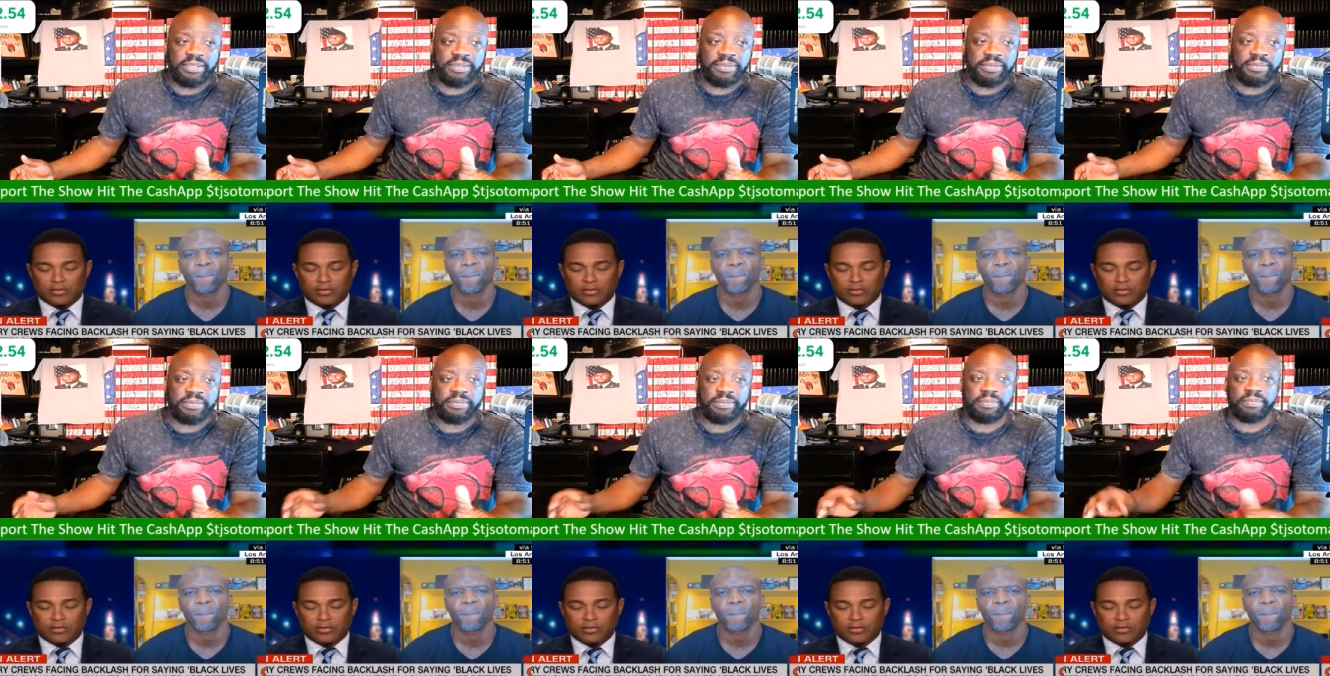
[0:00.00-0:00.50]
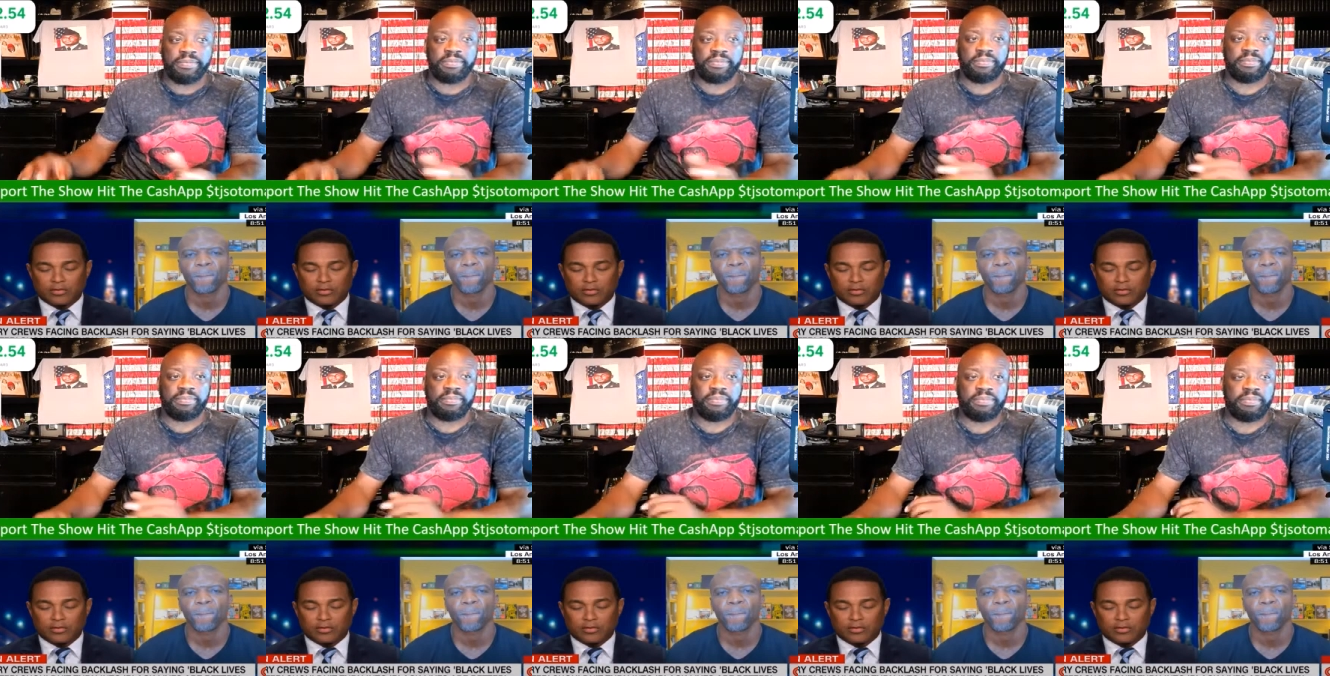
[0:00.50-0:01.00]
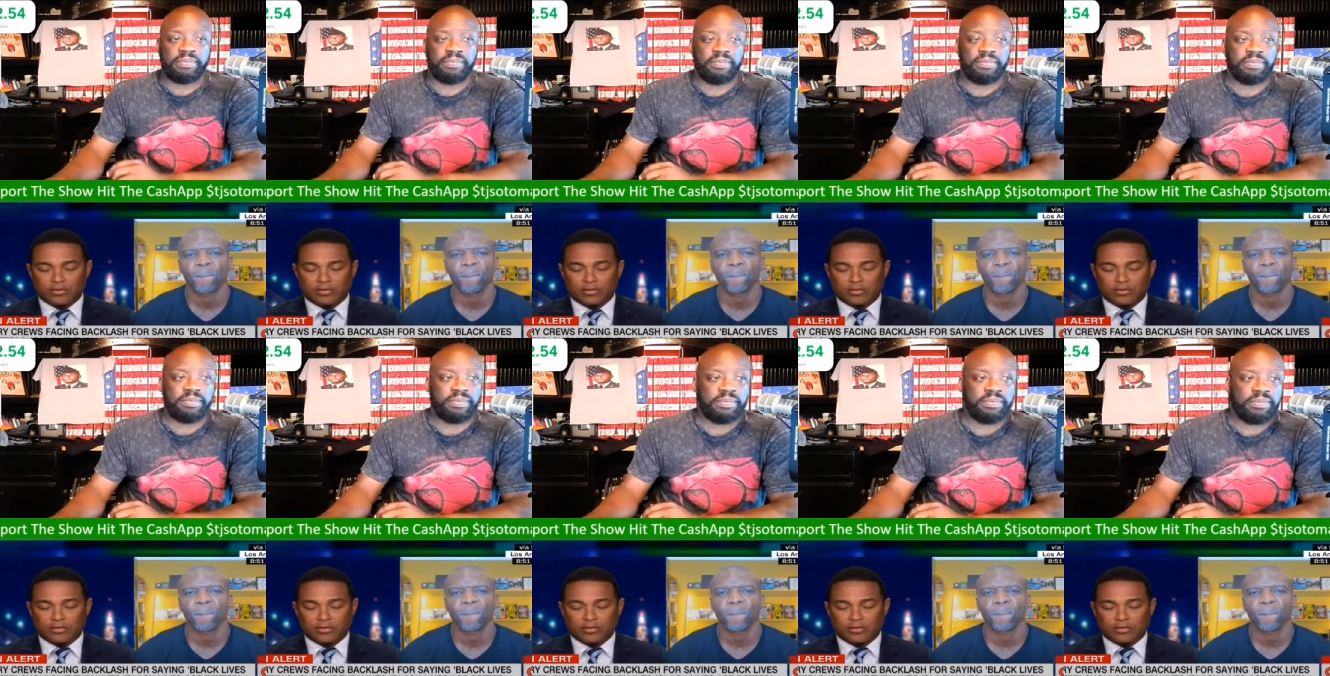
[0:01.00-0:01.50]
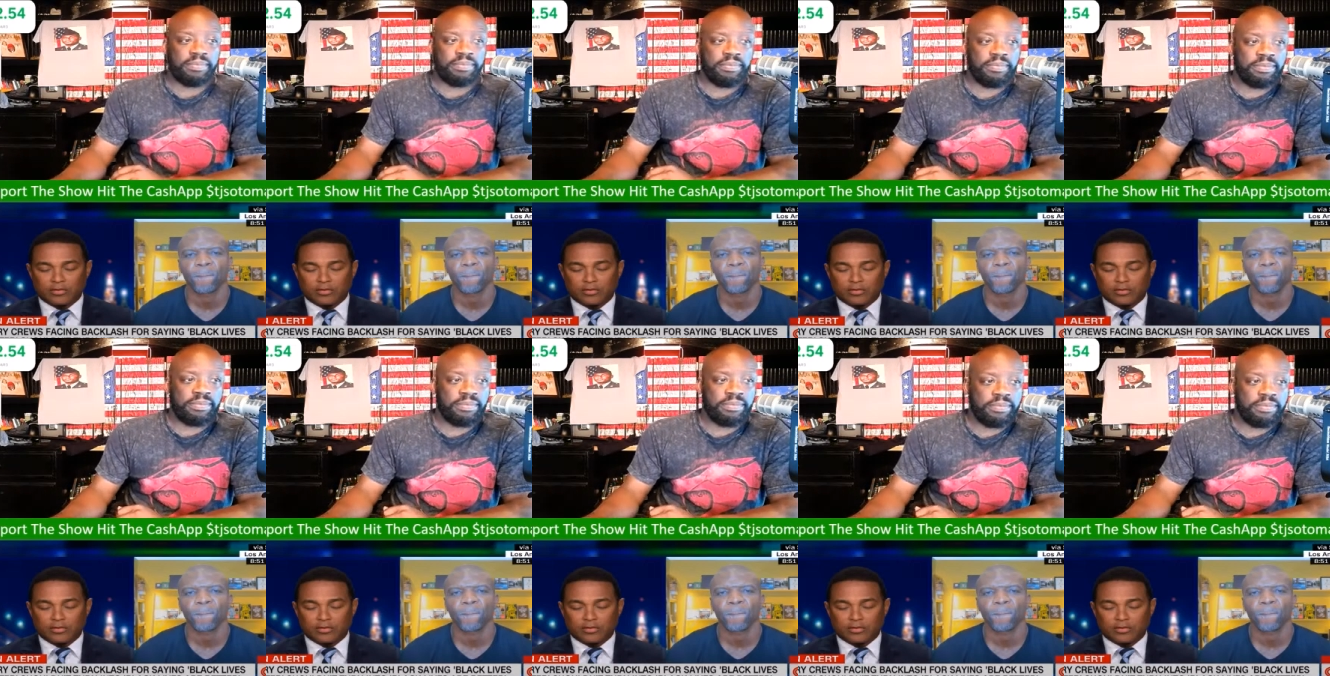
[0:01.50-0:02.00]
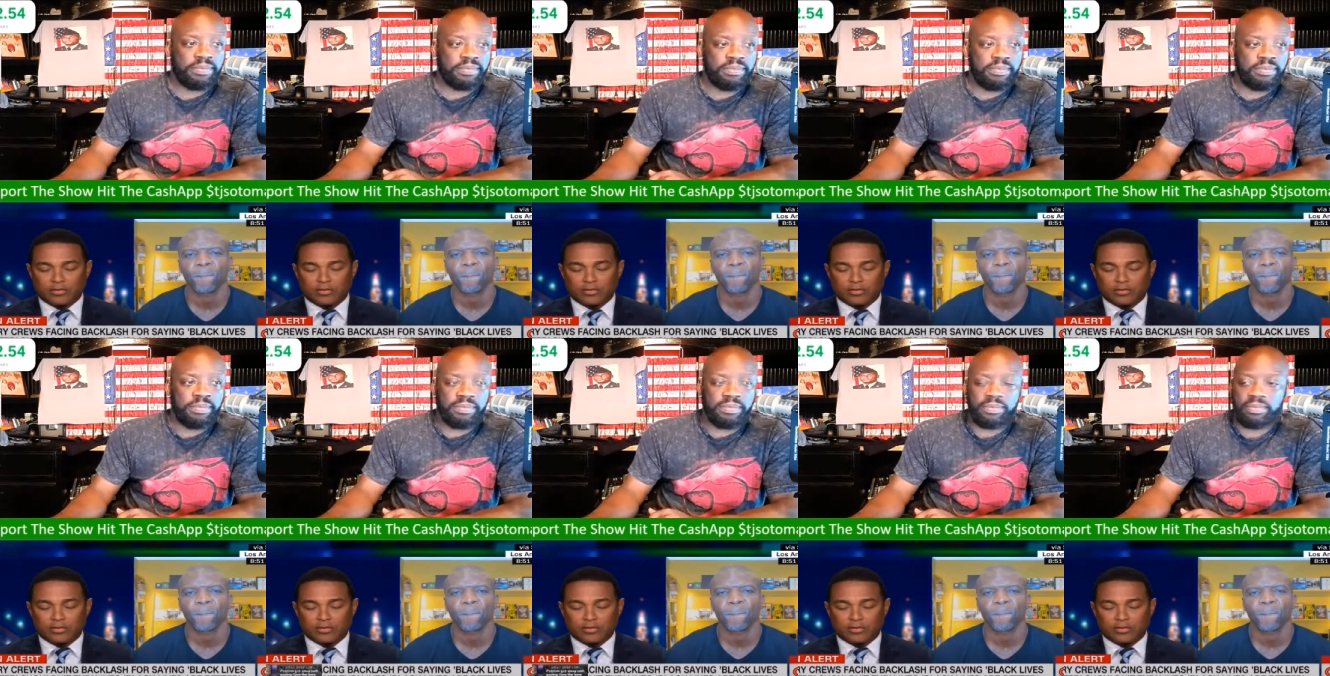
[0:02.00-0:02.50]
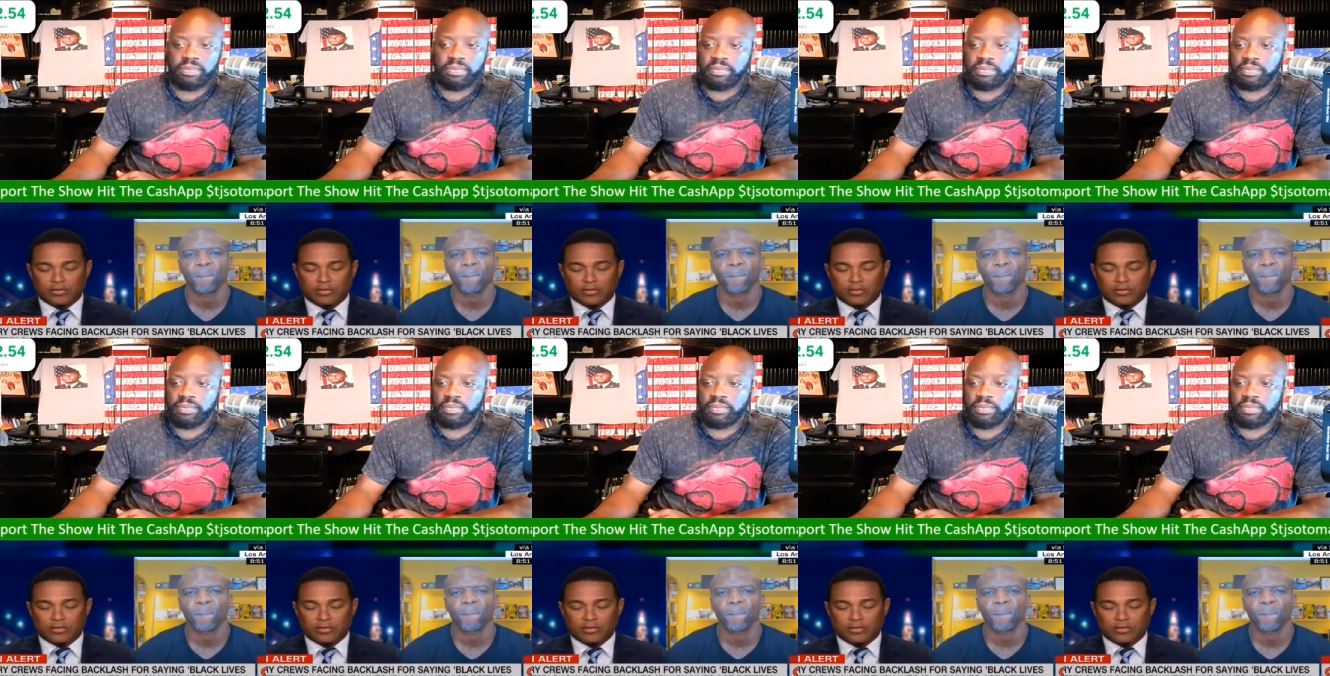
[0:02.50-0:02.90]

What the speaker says: (no one is talking)